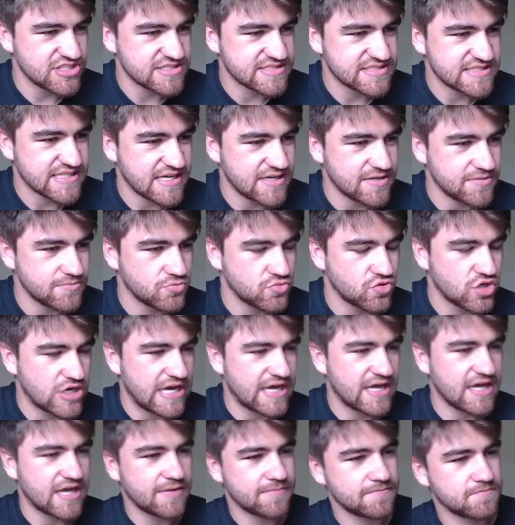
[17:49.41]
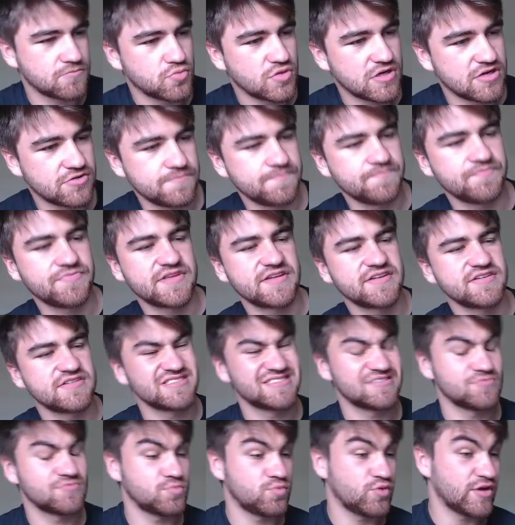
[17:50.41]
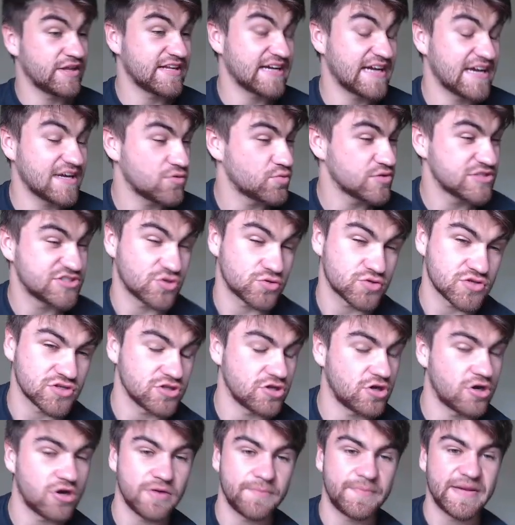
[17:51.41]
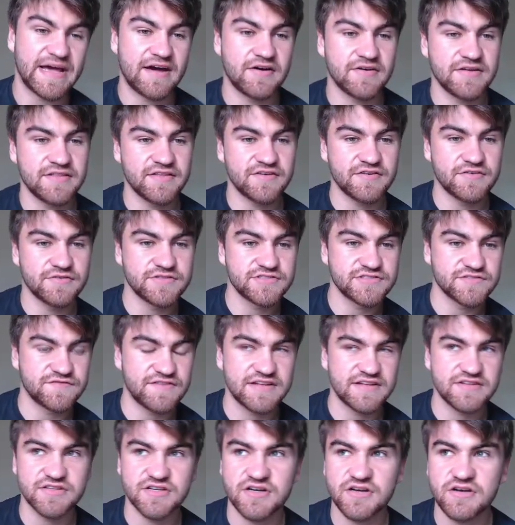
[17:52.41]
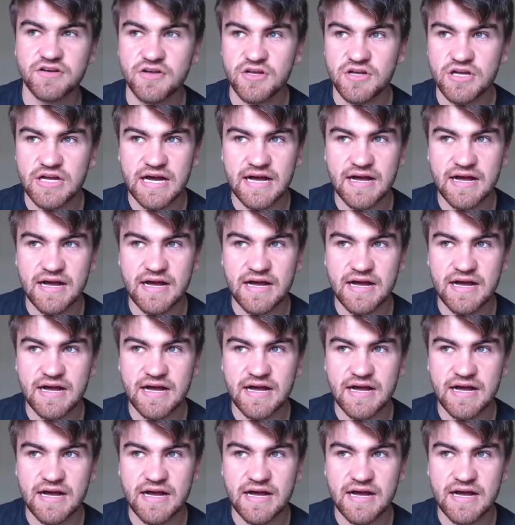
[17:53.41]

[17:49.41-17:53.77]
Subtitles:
Same, Windhager we talked a lot about in the defender,